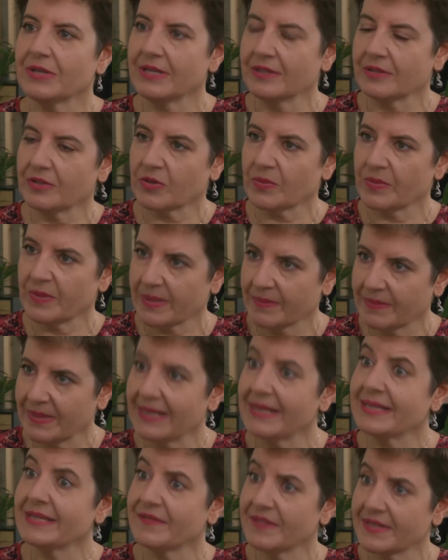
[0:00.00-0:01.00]

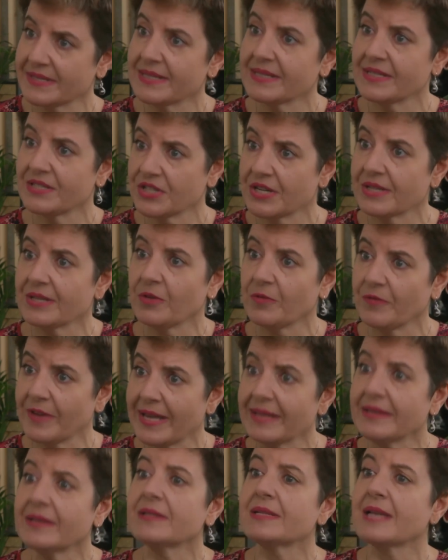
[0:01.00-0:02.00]
interoperability with additional
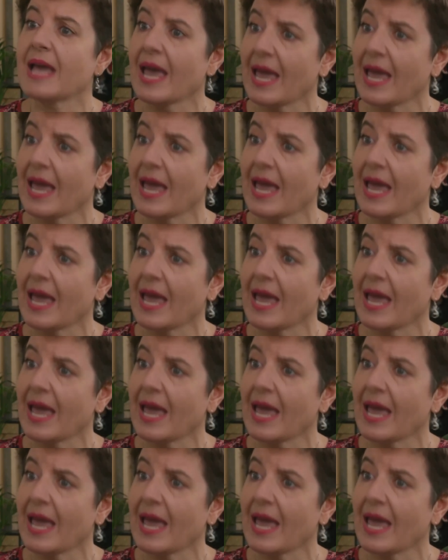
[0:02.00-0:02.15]
vendors